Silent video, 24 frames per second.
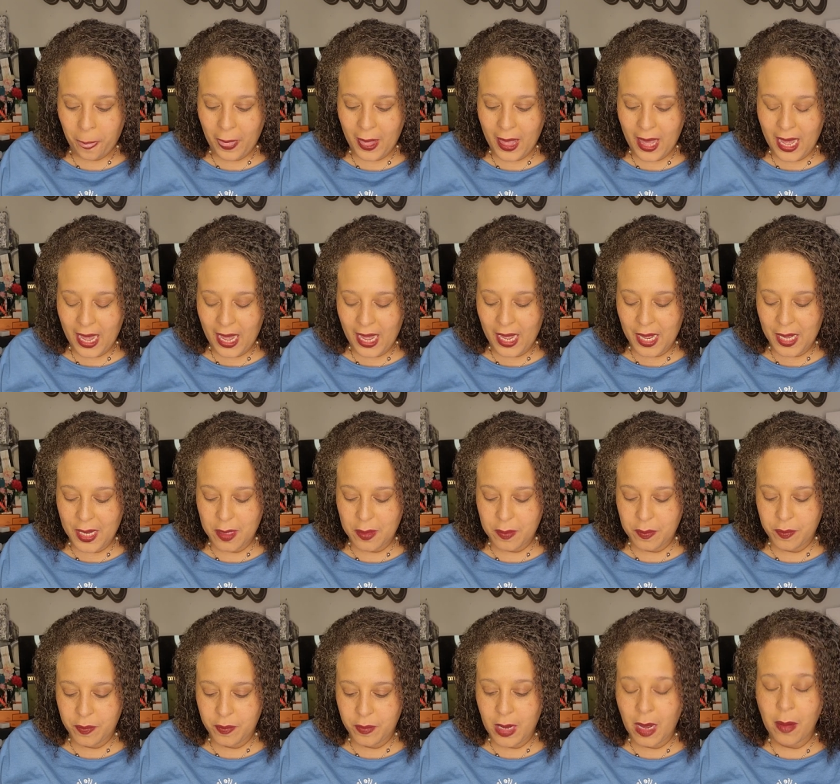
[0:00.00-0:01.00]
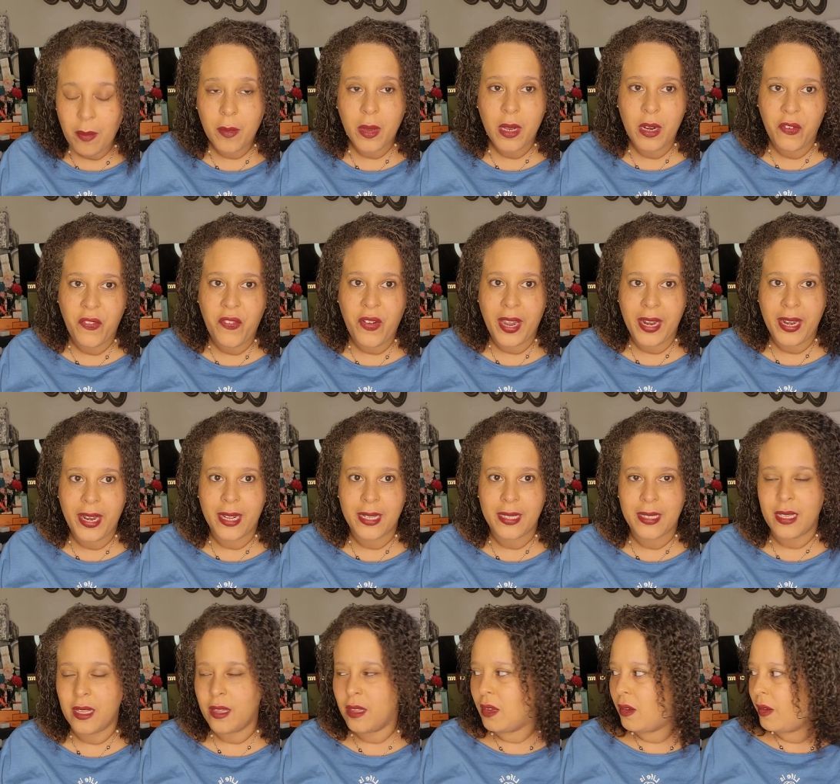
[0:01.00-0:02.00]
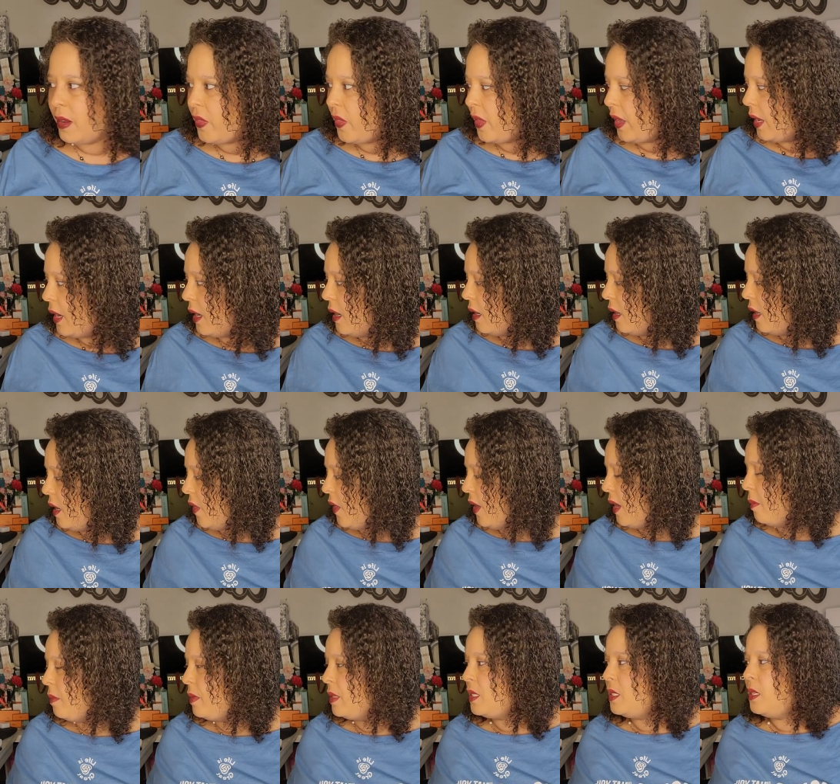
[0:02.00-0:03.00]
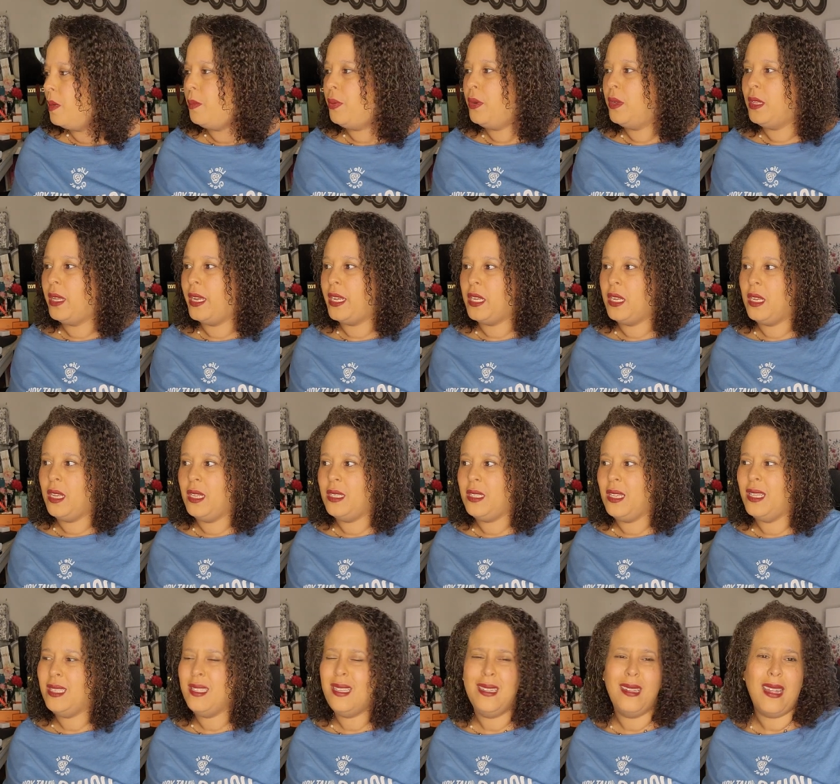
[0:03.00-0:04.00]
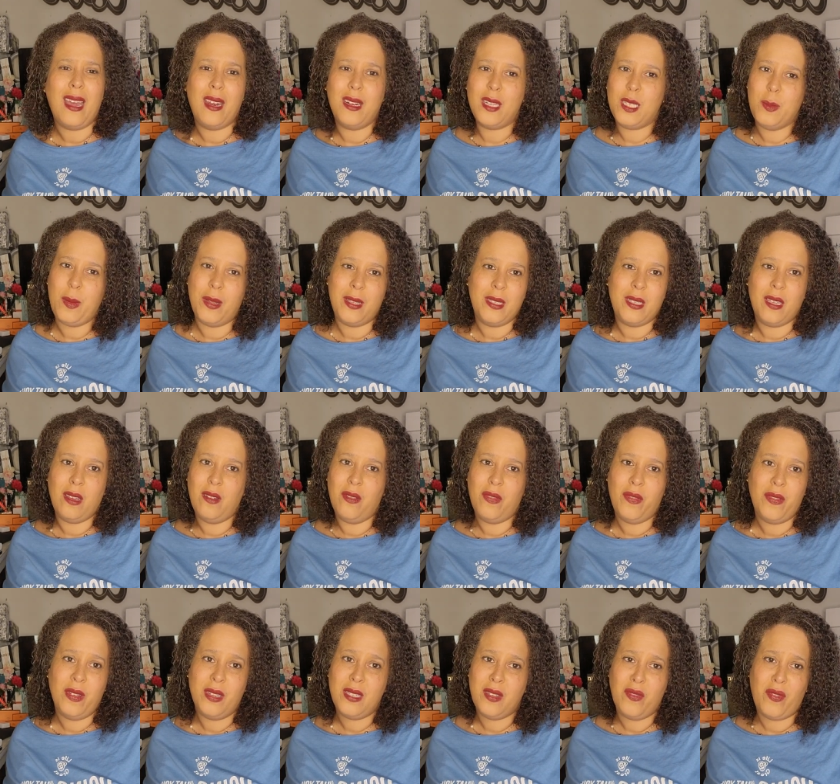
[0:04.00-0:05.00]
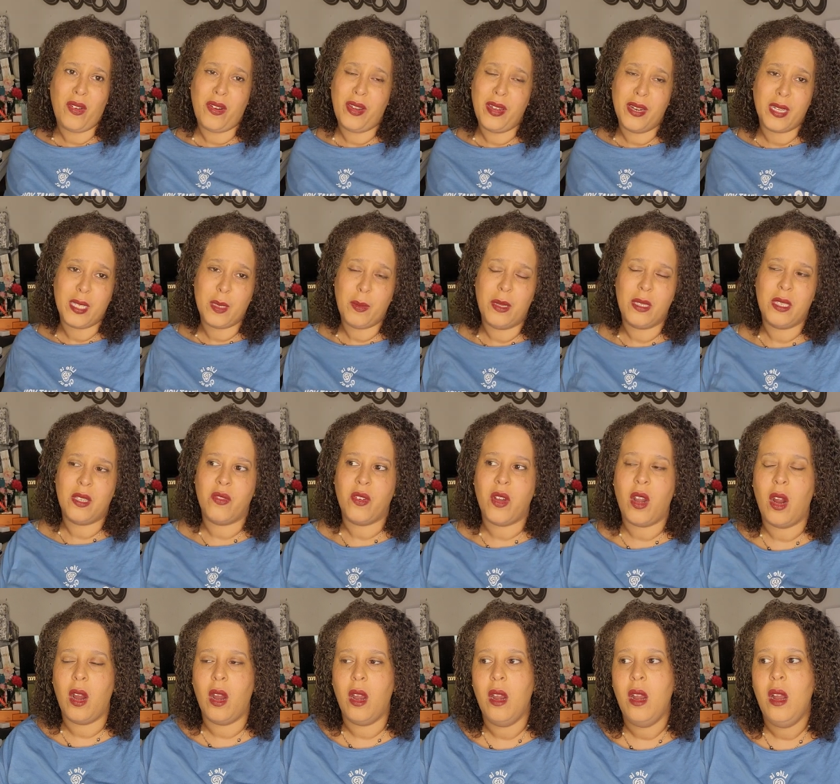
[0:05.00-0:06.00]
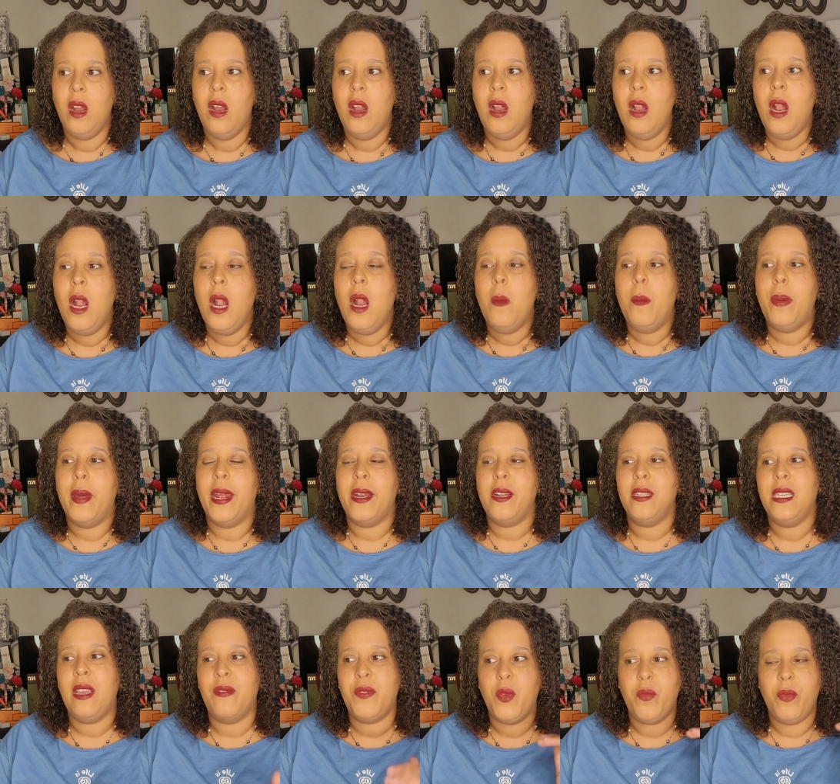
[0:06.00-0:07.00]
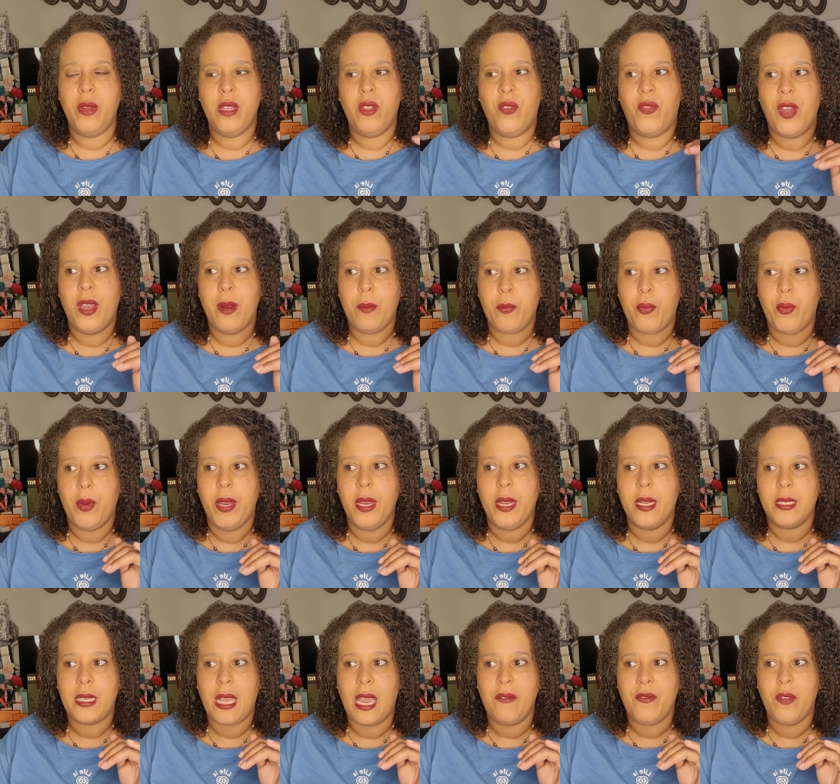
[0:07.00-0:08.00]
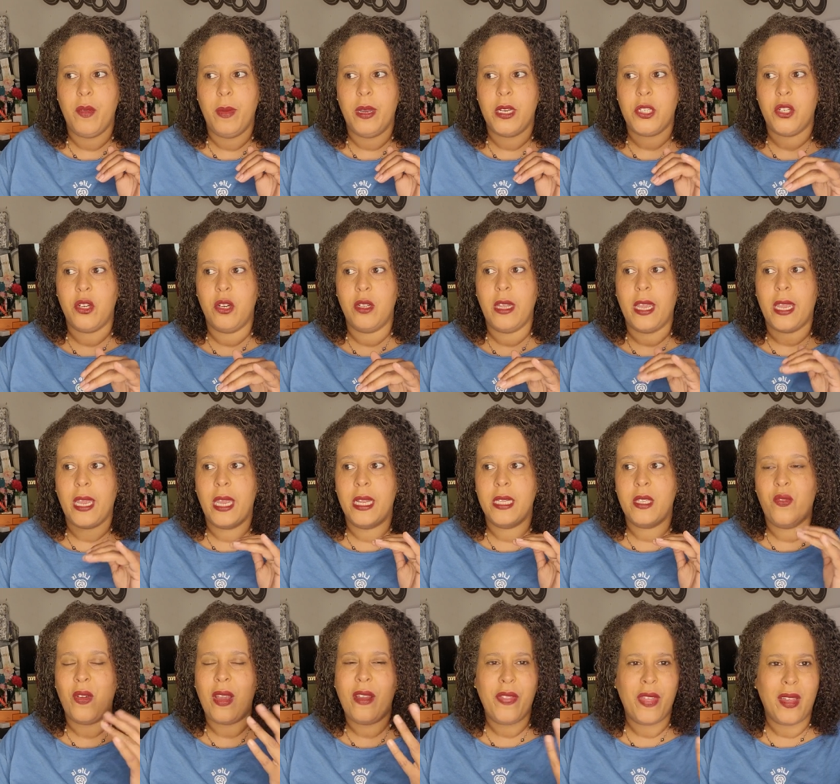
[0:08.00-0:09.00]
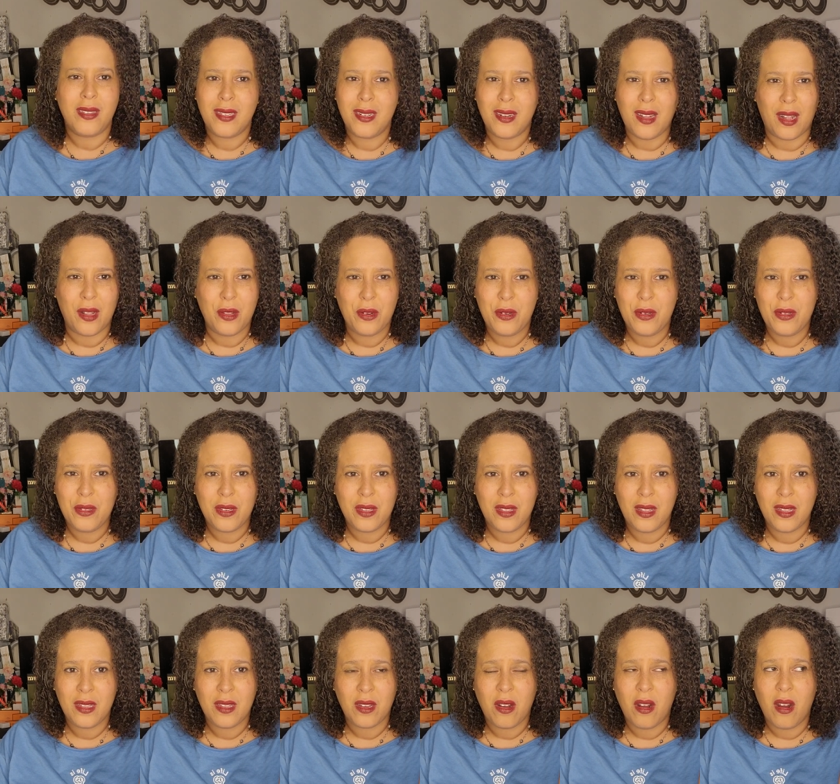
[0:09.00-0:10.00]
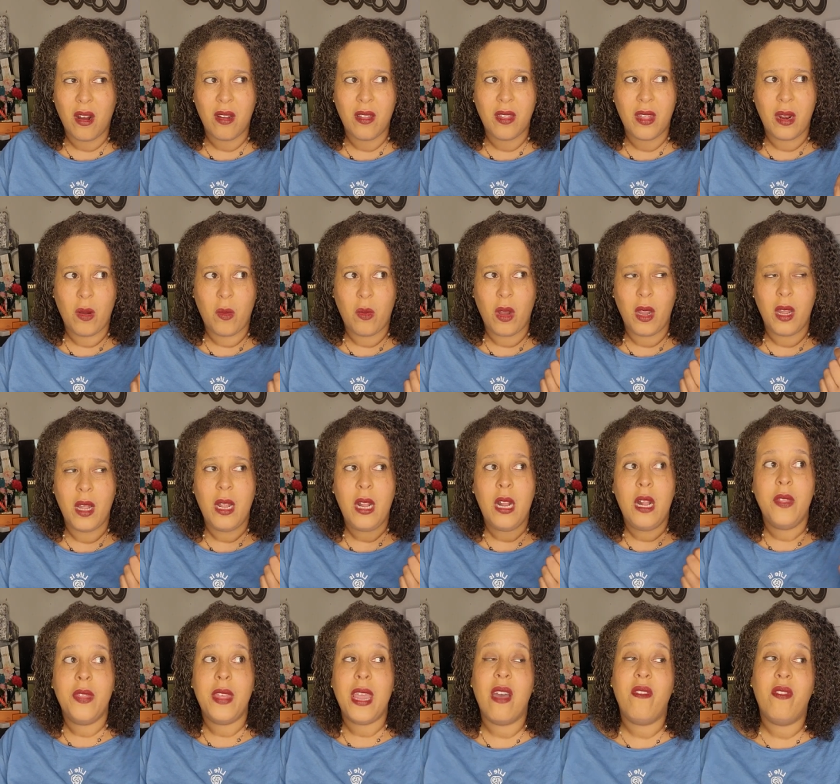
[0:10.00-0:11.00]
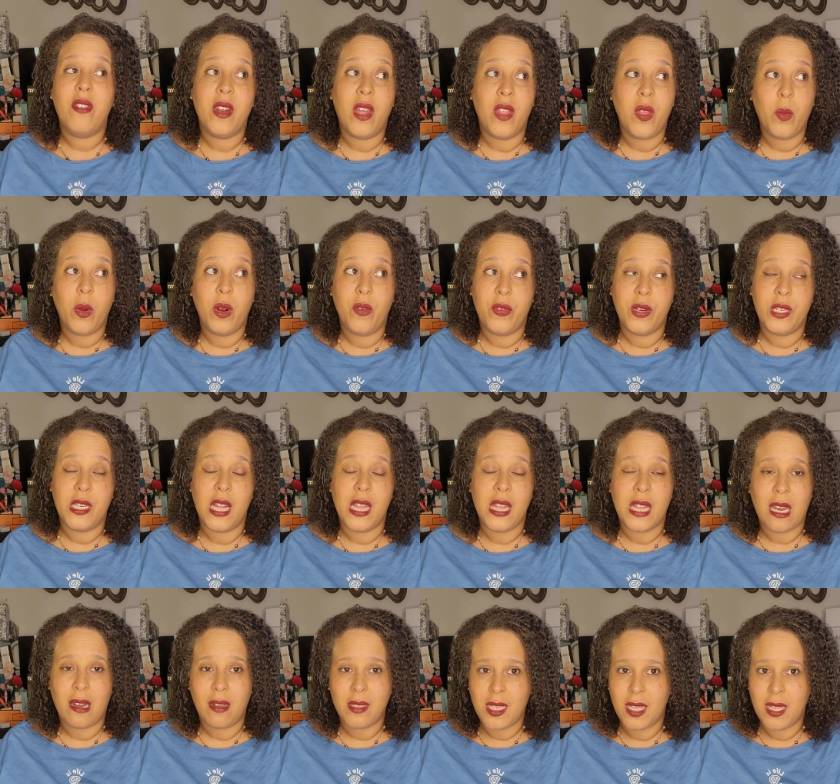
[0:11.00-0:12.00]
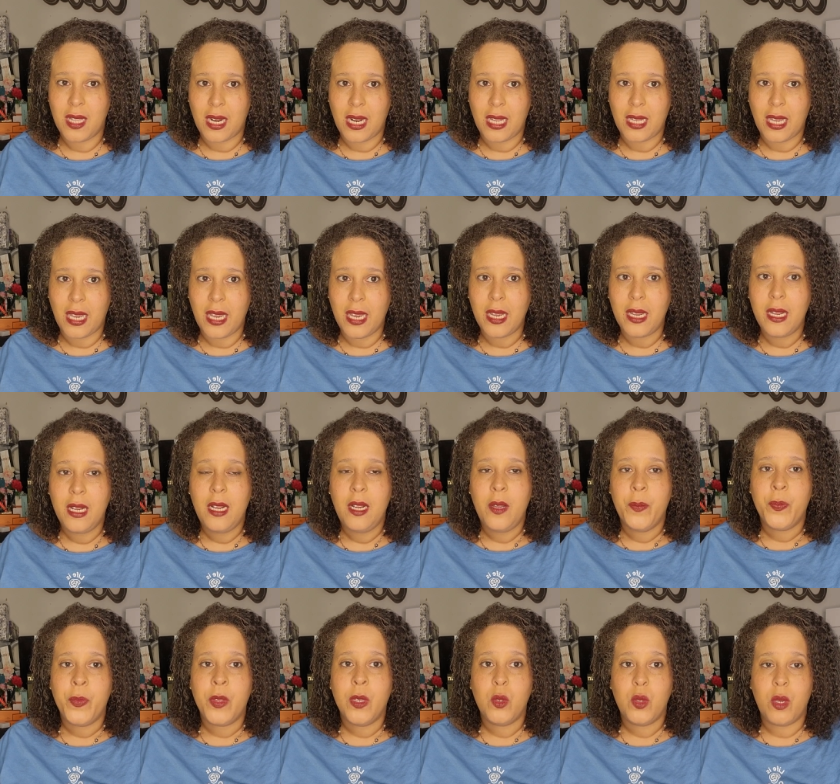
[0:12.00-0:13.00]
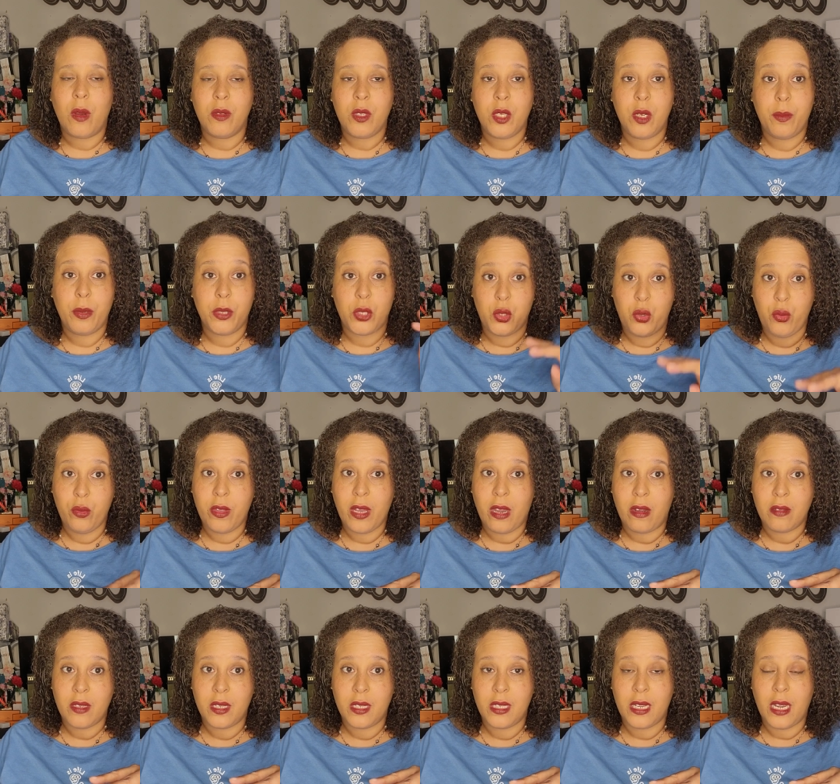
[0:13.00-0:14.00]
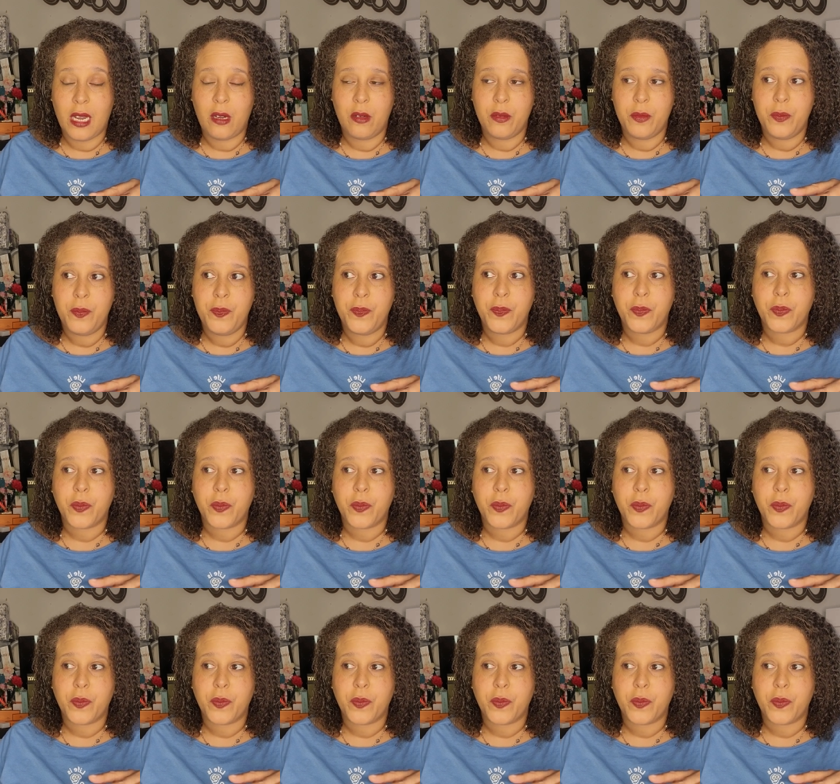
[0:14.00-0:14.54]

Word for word: um, I'm gonna finance it though. I think. I think I'm just gonna put like it's it's not expensive. It's a very inexpensive car, but I just have to read the fine print because I have to make sure like it's five thousand dollars. I think the car that I want. They have another one for ten thousand that I like, so I was gonna put two thousand down,